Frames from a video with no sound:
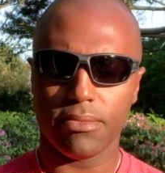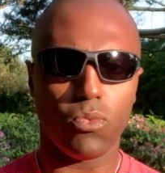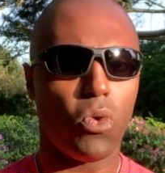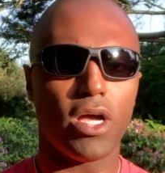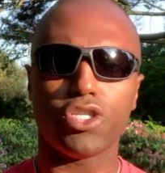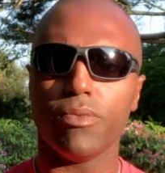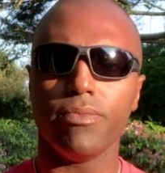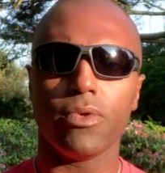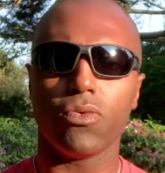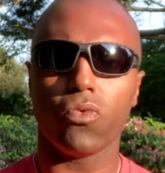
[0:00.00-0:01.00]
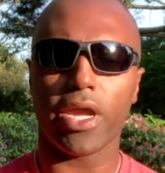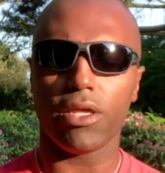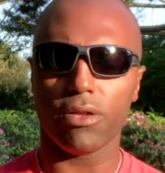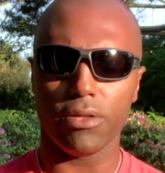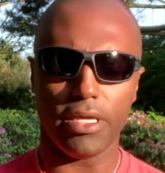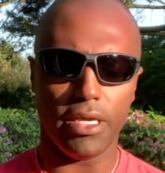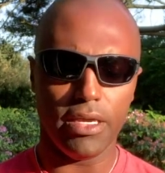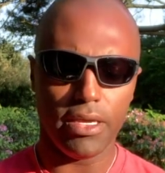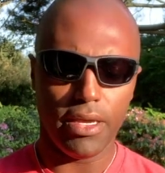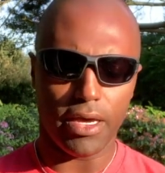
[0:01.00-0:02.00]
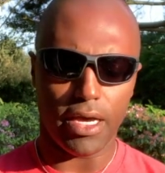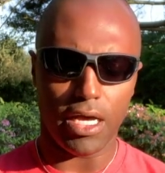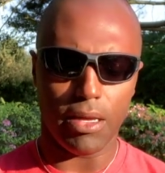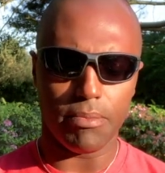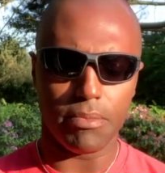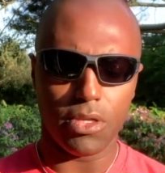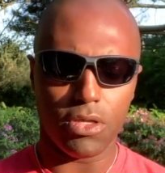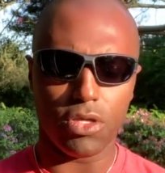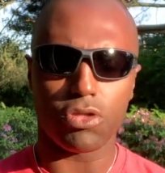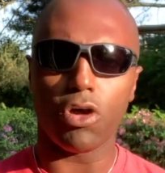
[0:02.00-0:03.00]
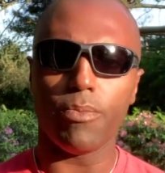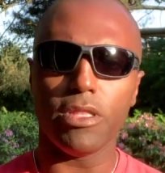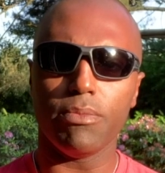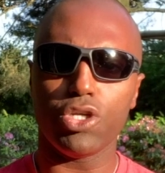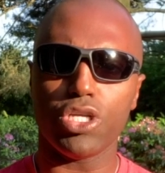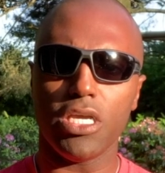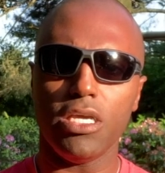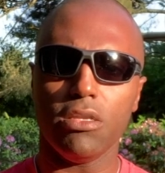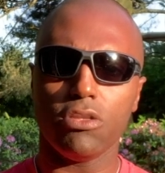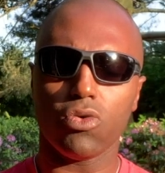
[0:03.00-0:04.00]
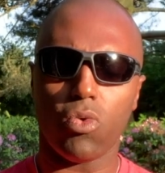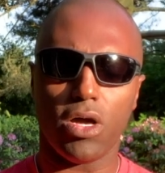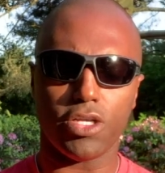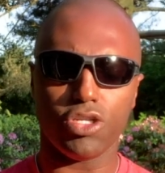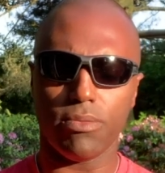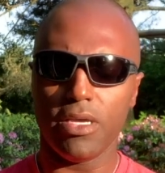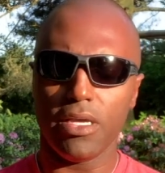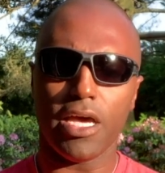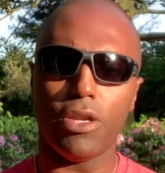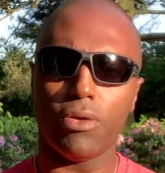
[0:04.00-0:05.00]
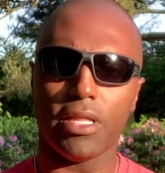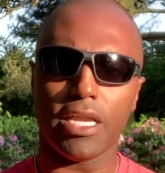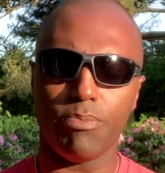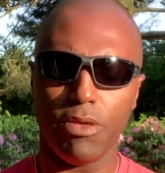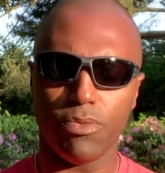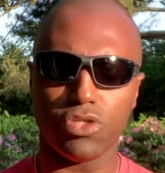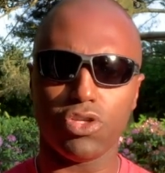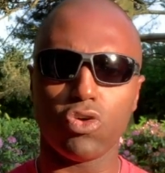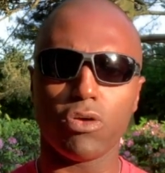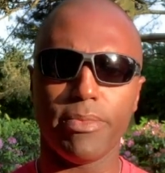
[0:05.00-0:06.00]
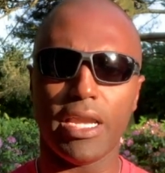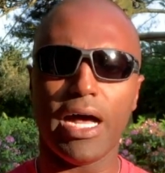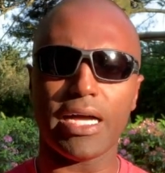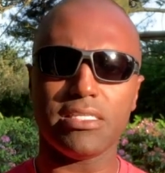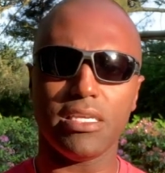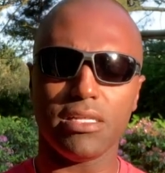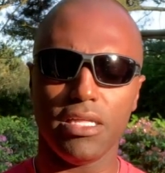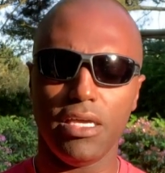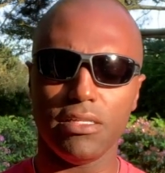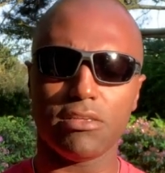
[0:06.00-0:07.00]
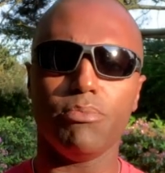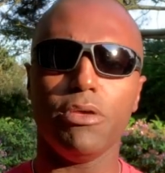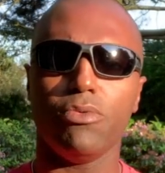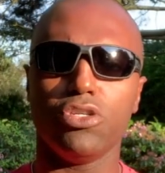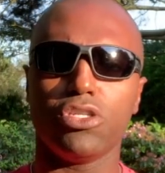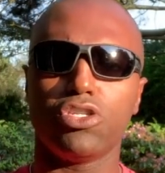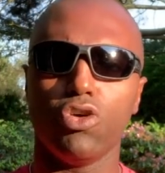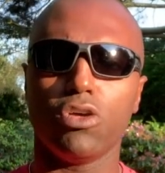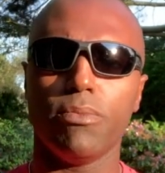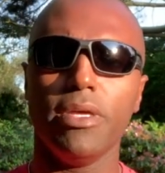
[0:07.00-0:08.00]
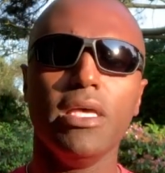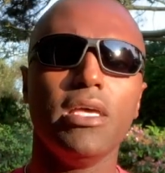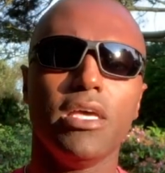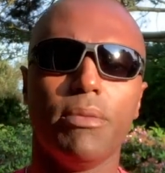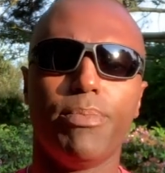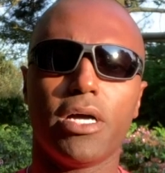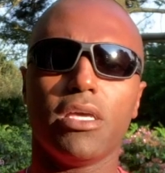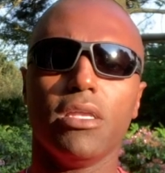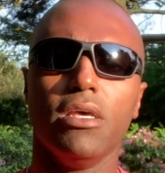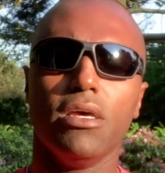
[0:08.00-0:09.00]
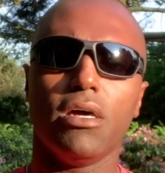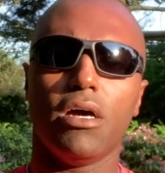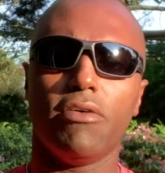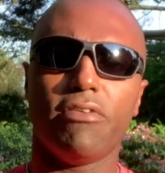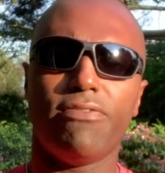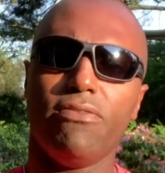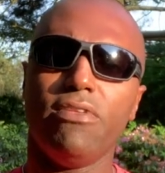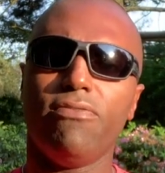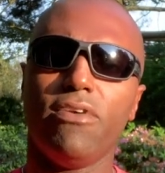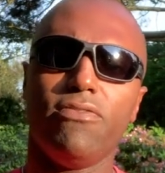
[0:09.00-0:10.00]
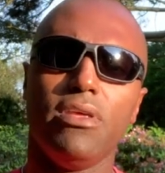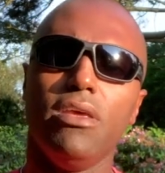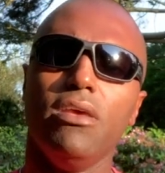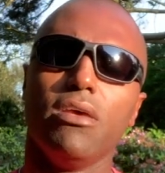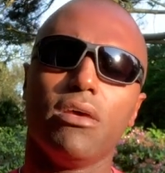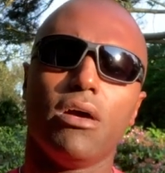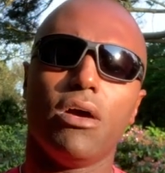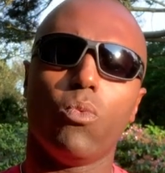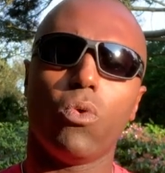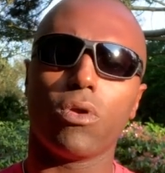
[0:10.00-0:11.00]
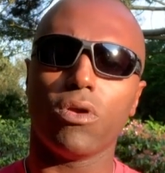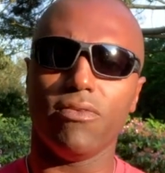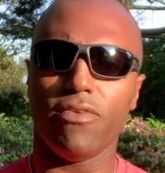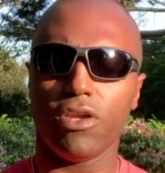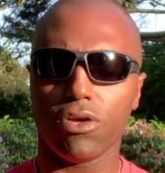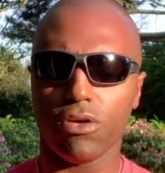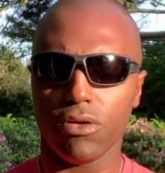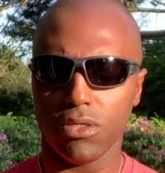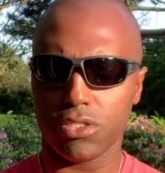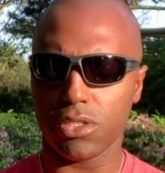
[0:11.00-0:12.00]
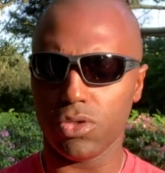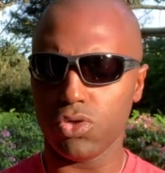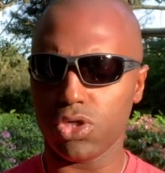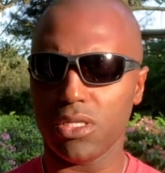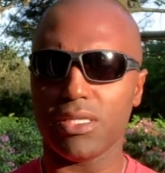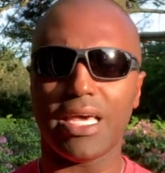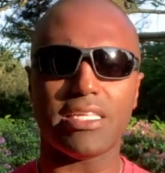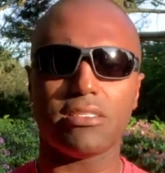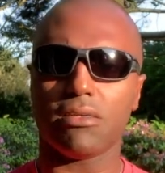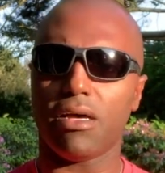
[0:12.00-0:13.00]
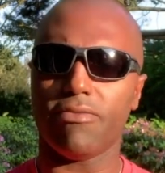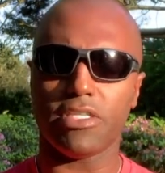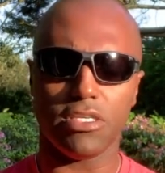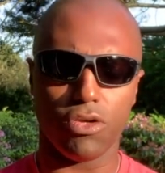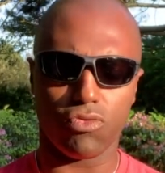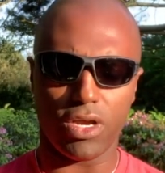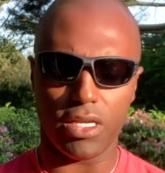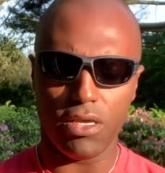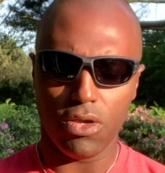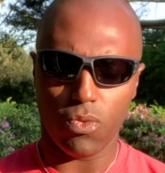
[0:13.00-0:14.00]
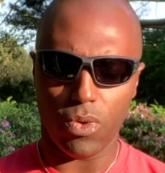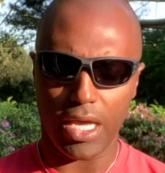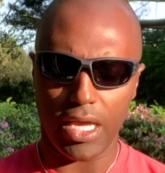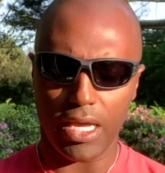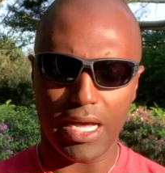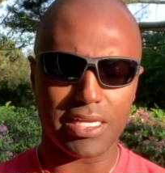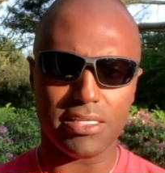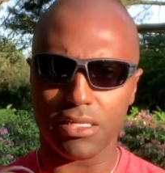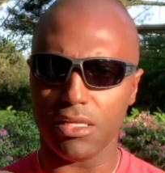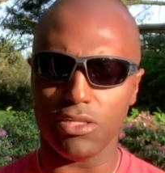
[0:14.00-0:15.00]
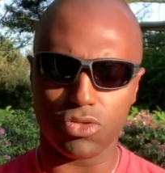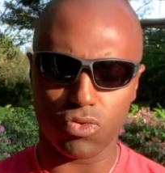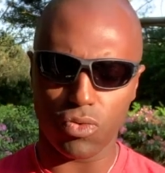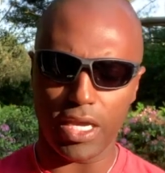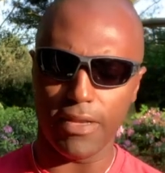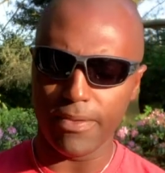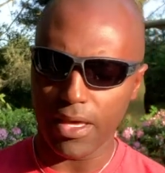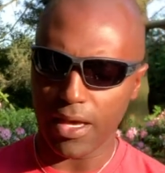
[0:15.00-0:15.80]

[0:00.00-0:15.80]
Wash them regularly. You can throw them in the machine to wash them. I know a lot of people soak them in OxyClean. Some people just soak them in a bucket of a 50-50 water and vinegar solution. That's obviously a great way. OxyClean's great.